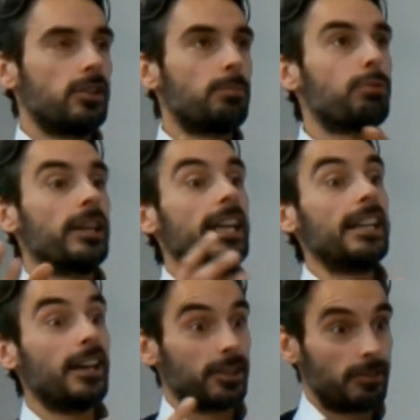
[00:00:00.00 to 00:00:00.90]
to bring
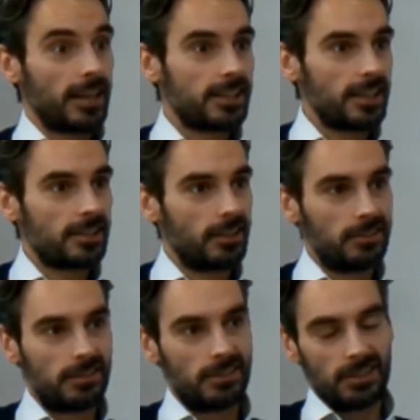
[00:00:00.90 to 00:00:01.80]
in other assets,
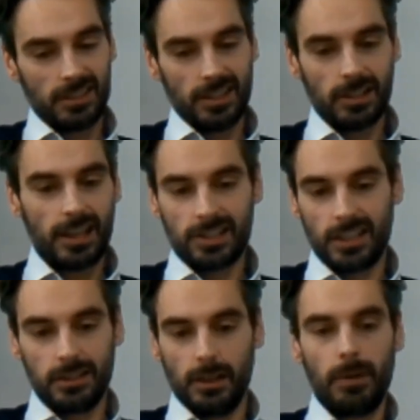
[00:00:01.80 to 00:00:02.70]
doesn't it? So let's
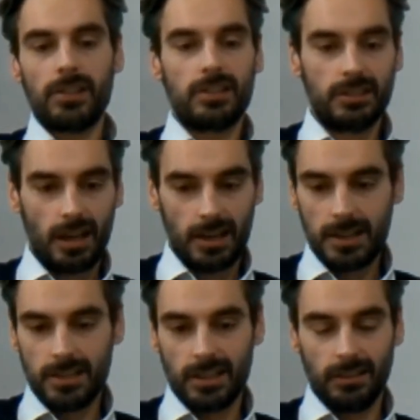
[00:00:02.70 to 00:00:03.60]
say a person
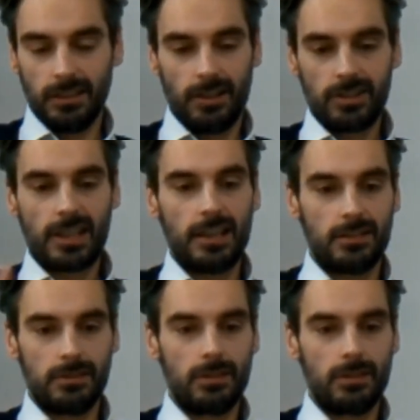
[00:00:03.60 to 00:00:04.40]
dies and their estate